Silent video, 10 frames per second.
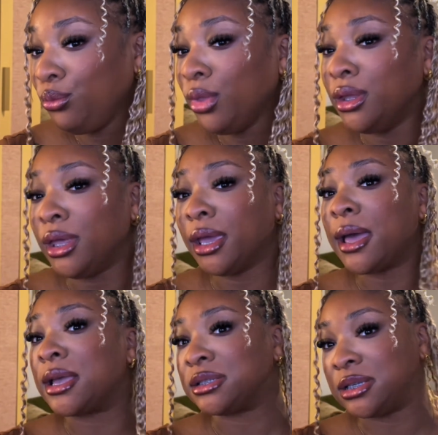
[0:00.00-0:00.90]
yeah,
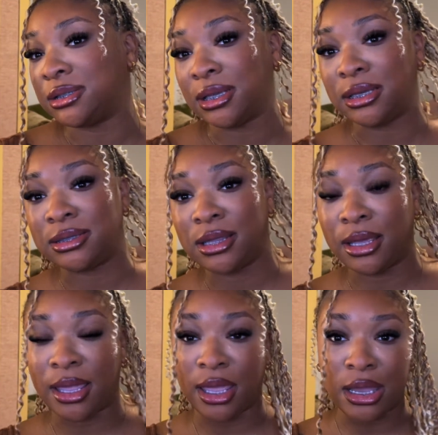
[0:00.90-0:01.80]
guys, this is
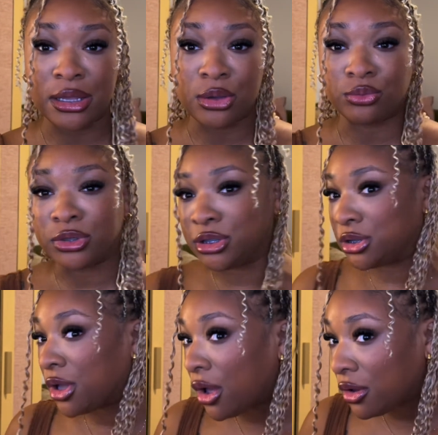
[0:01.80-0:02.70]
the end
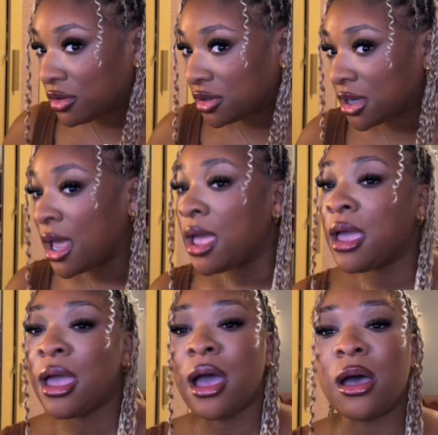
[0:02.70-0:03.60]
result.
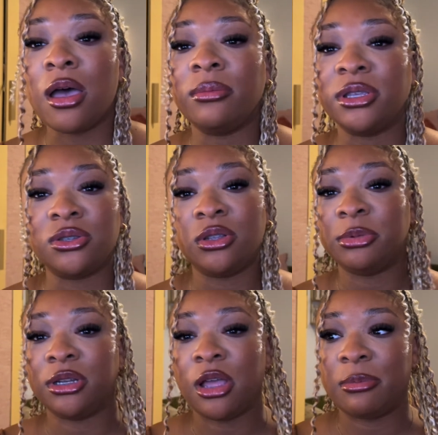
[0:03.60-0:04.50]
It's only been a
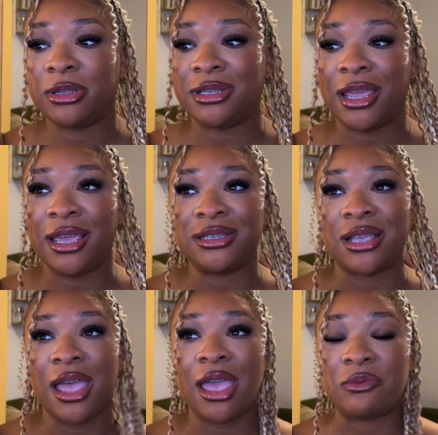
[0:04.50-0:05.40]
couple of days, so I
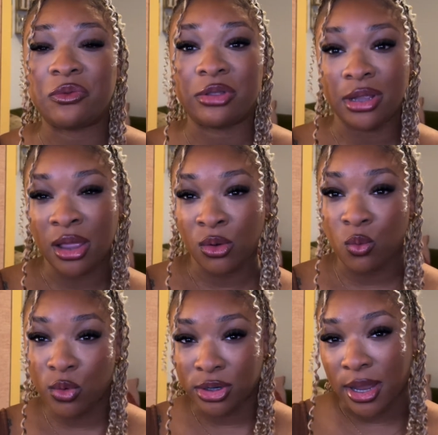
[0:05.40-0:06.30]
haven't really like
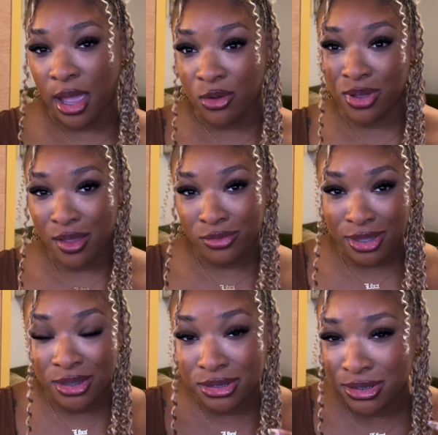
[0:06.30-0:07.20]
worn it out yet.
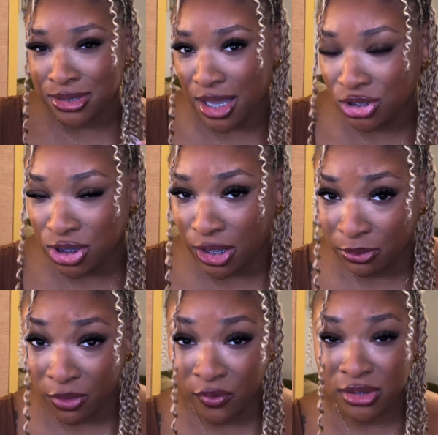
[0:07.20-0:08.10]
This is actually like my
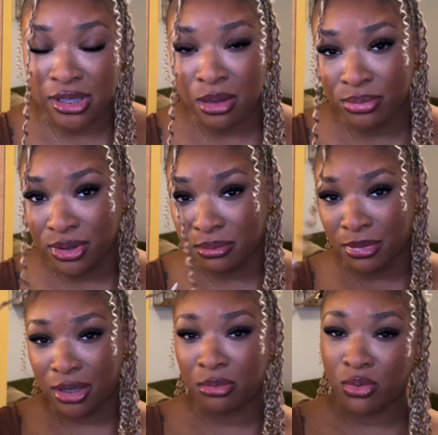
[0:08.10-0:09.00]
first time putting
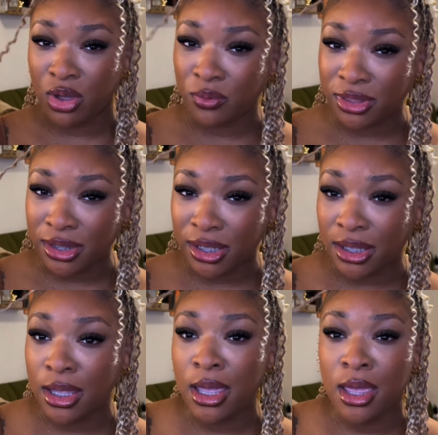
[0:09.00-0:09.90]
makeup on with it
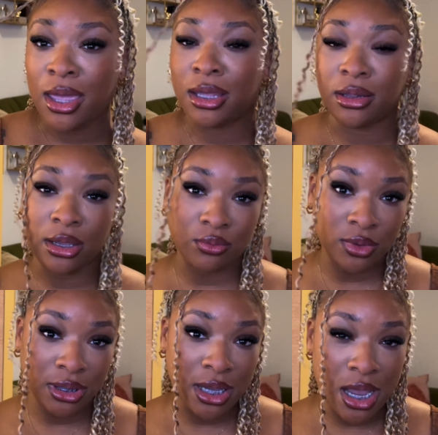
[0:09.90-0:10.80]
and like
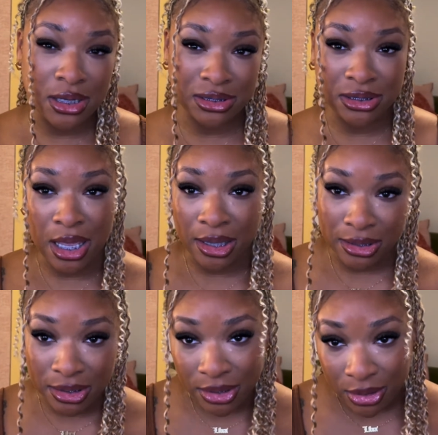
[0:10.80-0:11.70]
really kind of styling
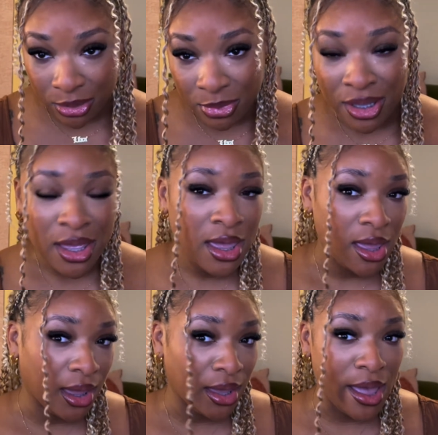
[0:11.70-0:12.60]
it up.
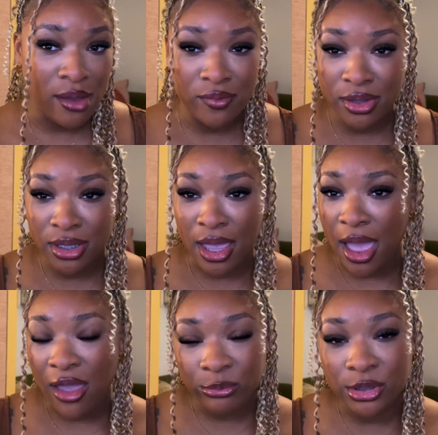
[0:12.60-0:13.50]
And I
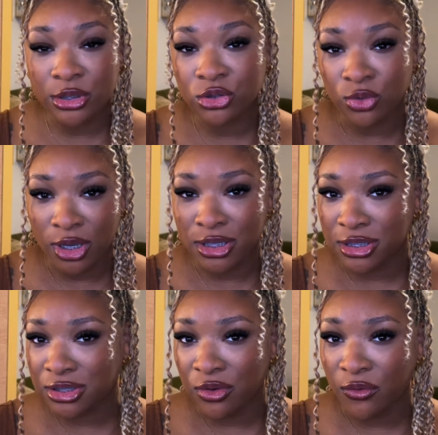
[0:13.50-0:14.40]
have been enjoying it
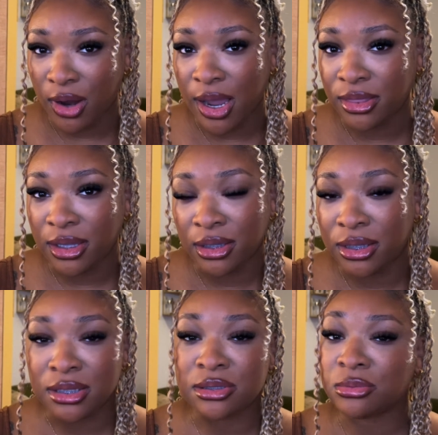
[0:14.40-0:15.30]
so far. I think
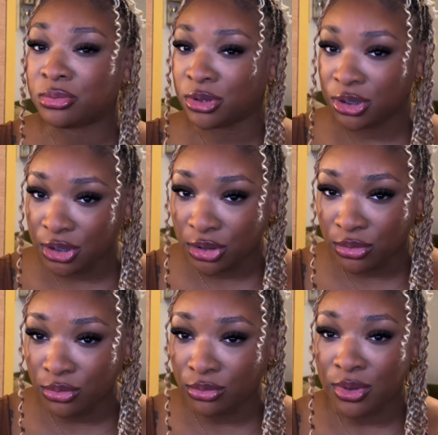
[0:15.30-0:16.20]
it's really
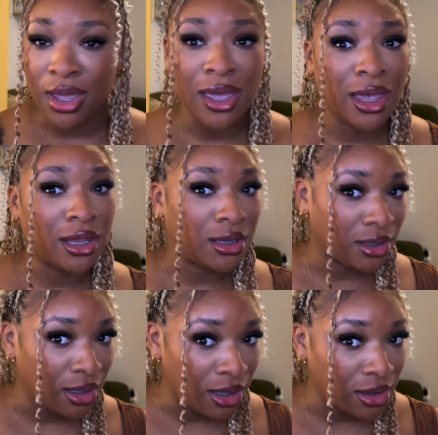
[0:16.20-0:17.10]
cute. And
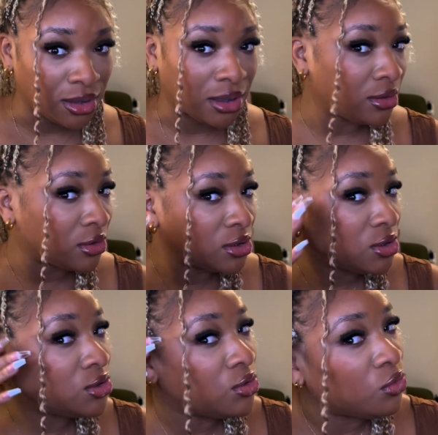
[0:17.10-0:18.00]
again, like they're
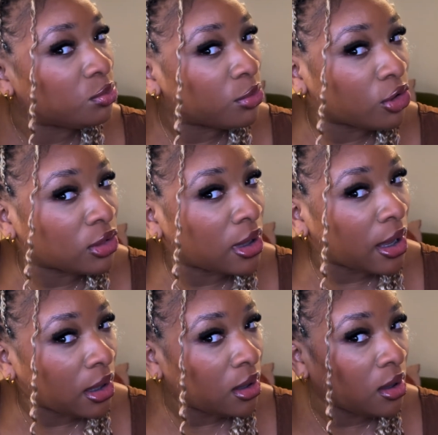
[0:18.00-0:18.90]
super
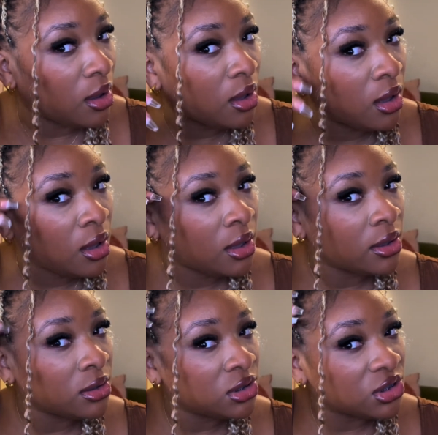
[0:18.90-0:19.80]
like
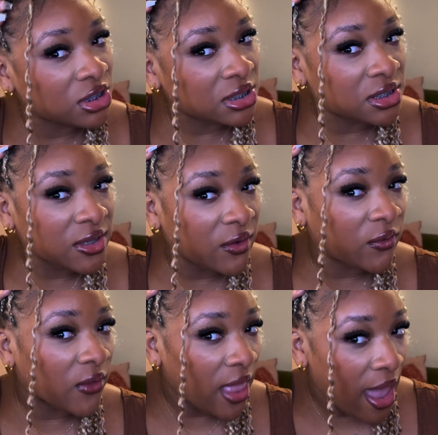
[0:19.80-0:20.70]
just
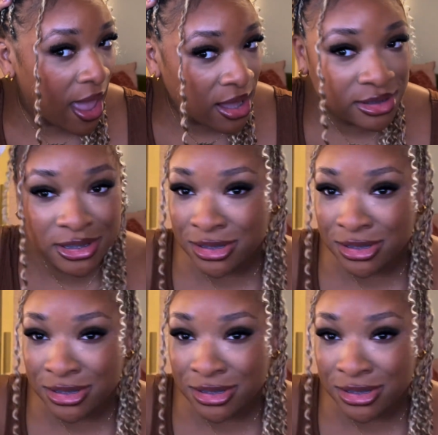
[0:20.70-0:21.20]
flat,